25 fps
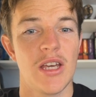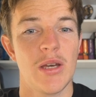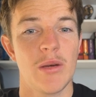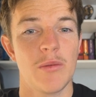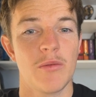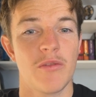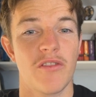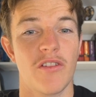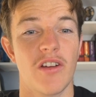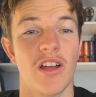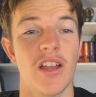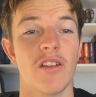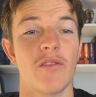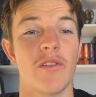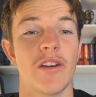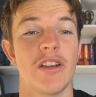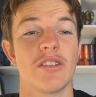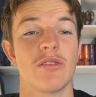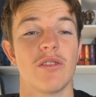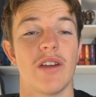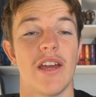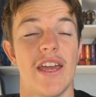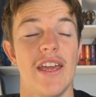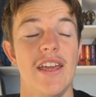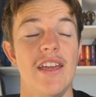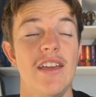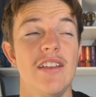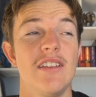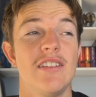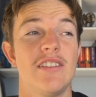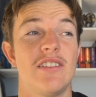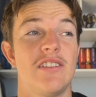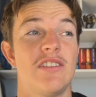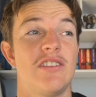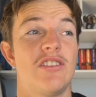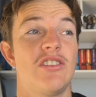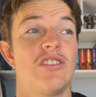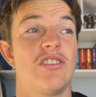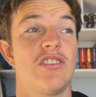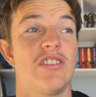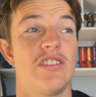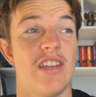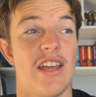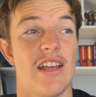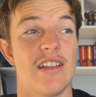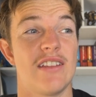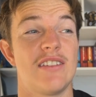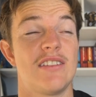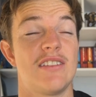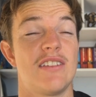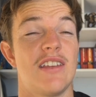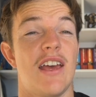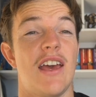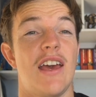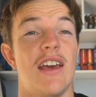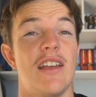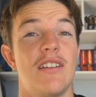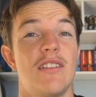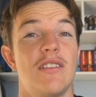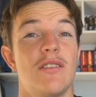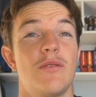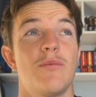Forgot that Reece, he dead set